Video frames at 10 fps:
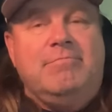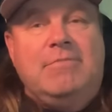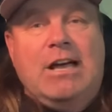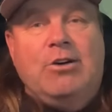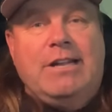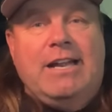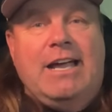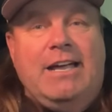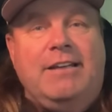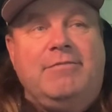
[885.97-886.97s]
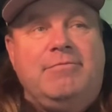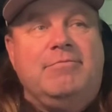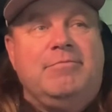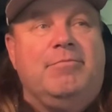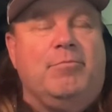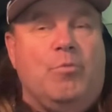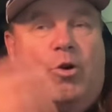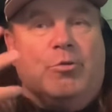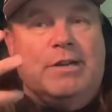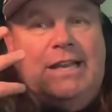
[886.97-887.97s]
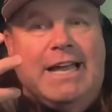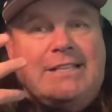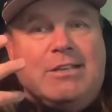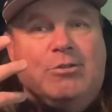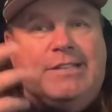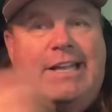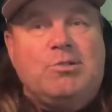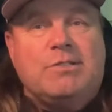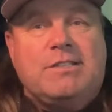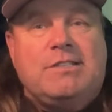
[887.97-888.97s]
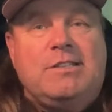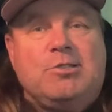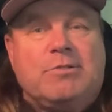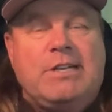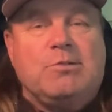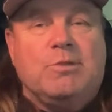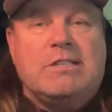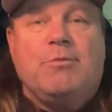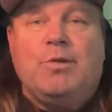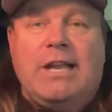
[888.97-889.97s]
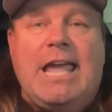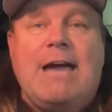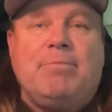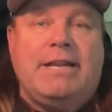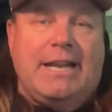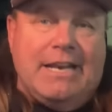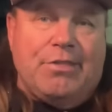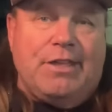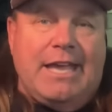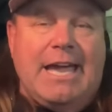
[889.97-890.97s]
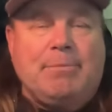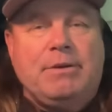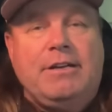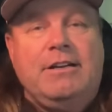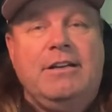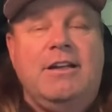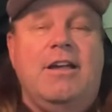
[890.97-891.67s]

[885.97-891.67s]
now that I more realize how dangerous the situation was, I'm really happy that nothing happened.